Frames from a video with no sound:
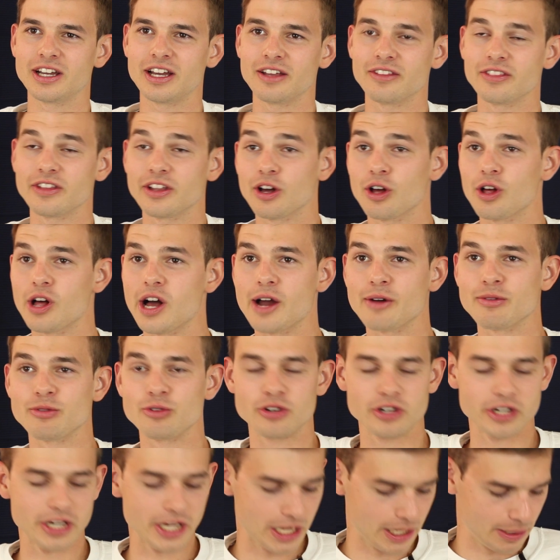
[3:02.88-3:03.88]
And they all have
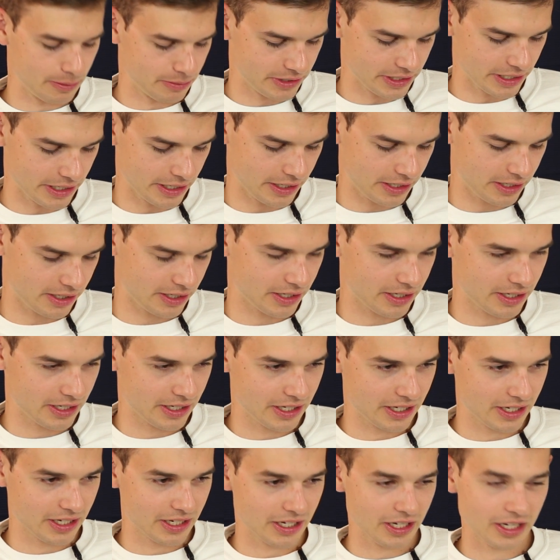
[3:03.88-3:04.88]
their names like
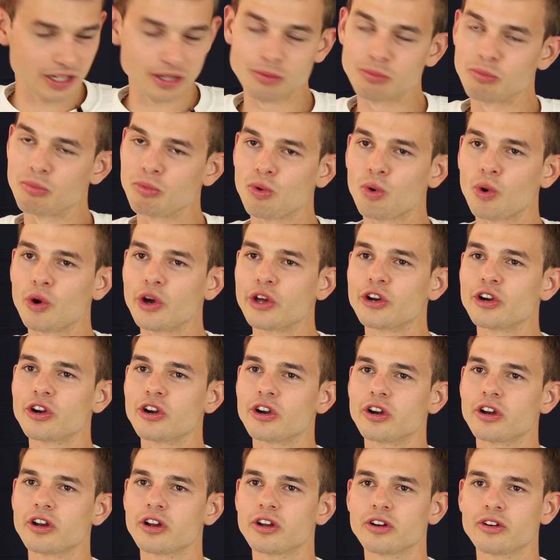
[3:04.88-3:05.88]

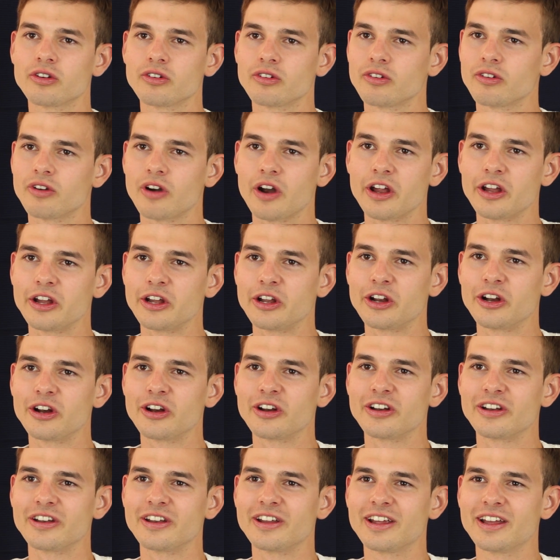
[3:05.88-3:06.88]
embroidered right here.
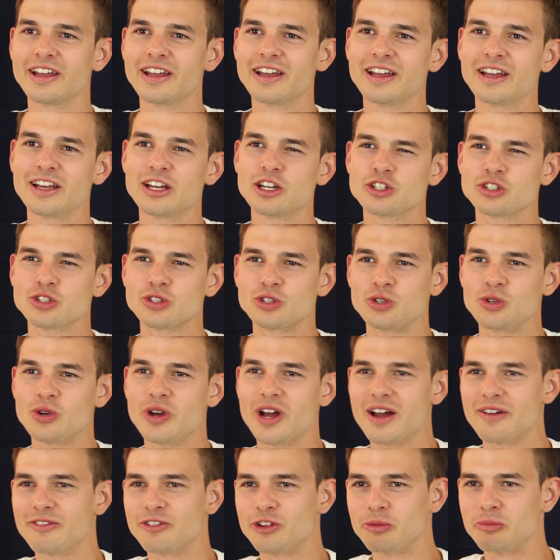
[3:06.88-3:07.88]
And so you
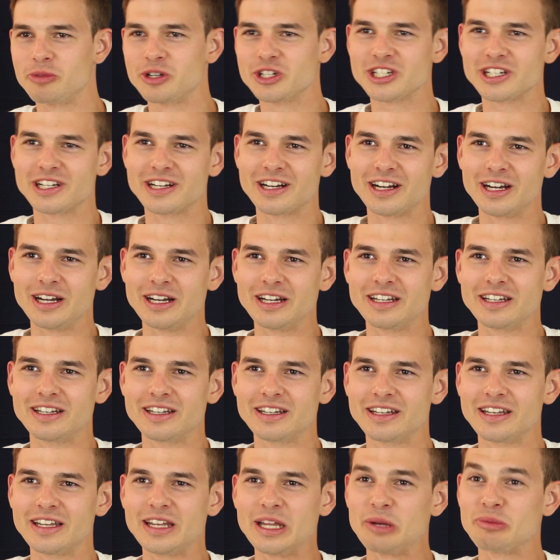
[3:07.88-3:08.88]
have your missionary
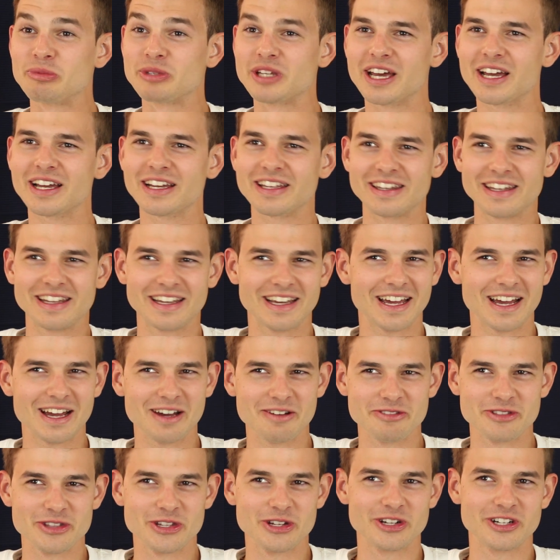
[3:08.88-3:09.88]
name tag and they
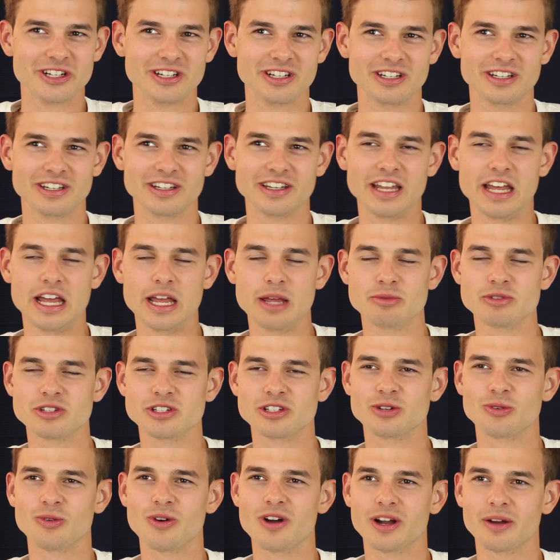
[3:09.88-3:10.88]
have their names and
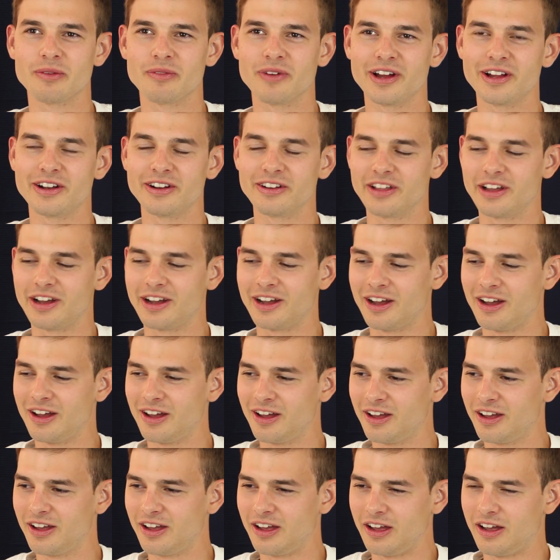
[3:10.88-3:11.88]
you're walking by and you're like,
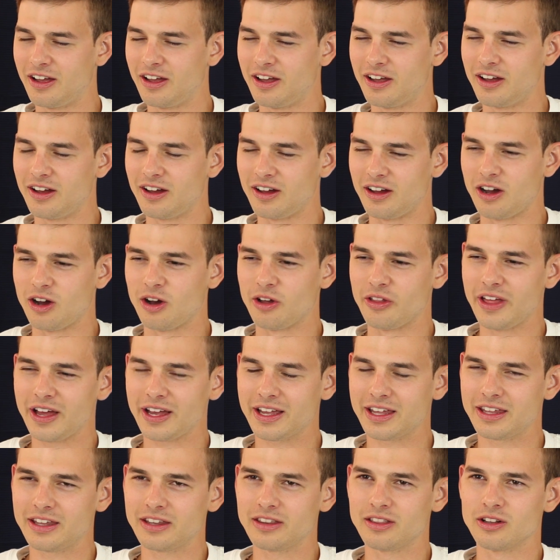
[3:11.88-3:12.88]
oh,
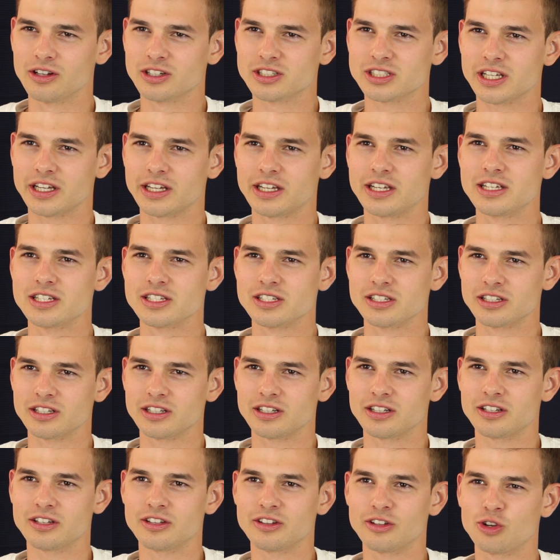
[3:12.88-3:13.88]
that kid looks like he's
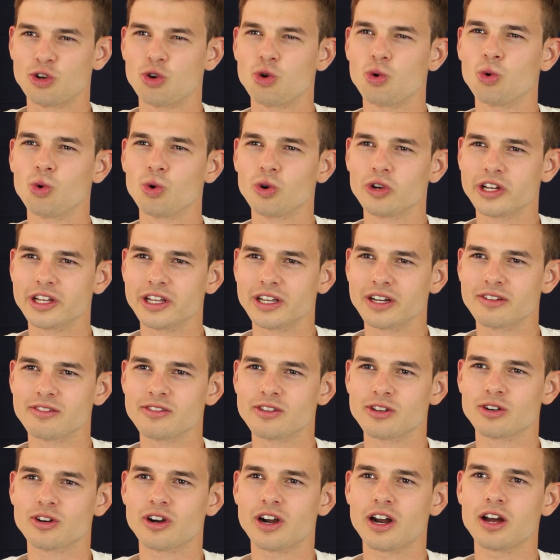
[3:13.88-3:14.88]
the, the cool kid of
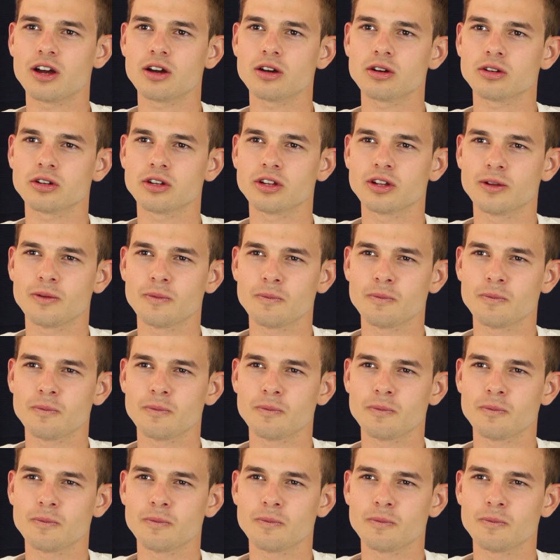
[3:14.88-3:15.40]
the crowd.